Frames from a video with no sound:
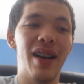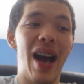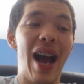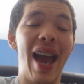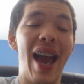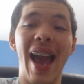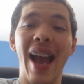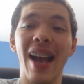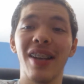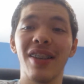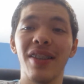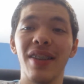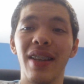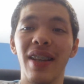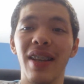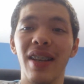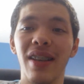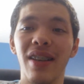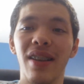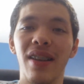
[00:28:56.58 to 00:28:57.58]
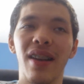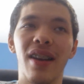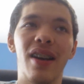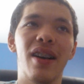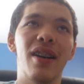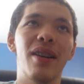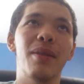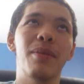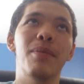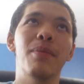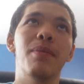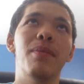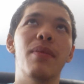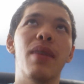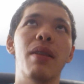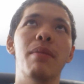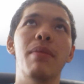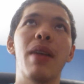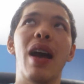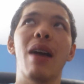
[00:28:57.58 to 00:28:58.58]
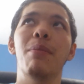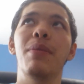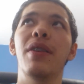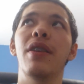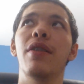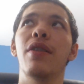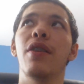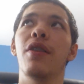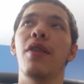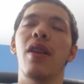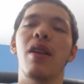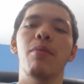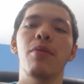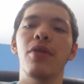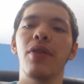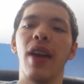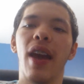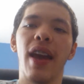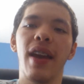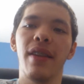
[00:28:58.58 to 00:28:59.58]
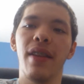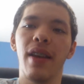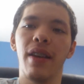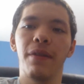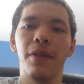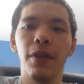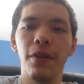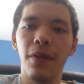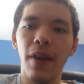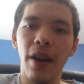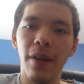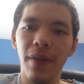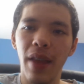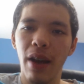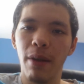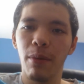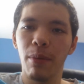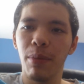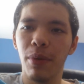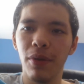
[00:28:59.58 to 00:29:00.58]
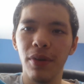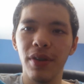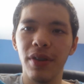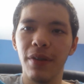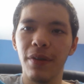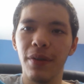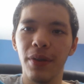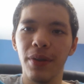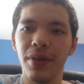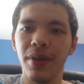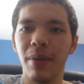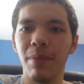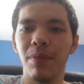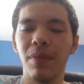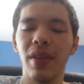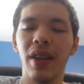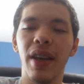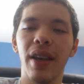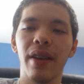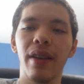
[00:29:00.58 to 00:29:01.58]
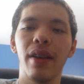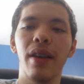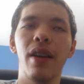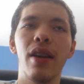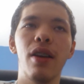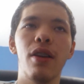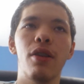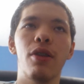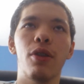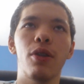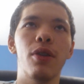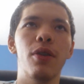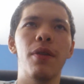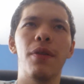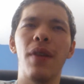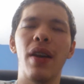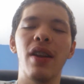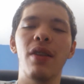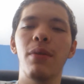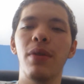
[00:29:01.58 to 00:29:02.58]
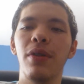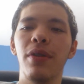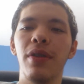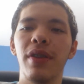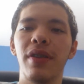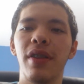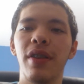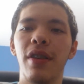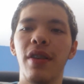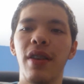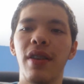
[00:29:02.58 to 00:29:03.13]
I actually, I'm happy to know that I'm okay, and that if you found that repulsive or something, or if anyone who listened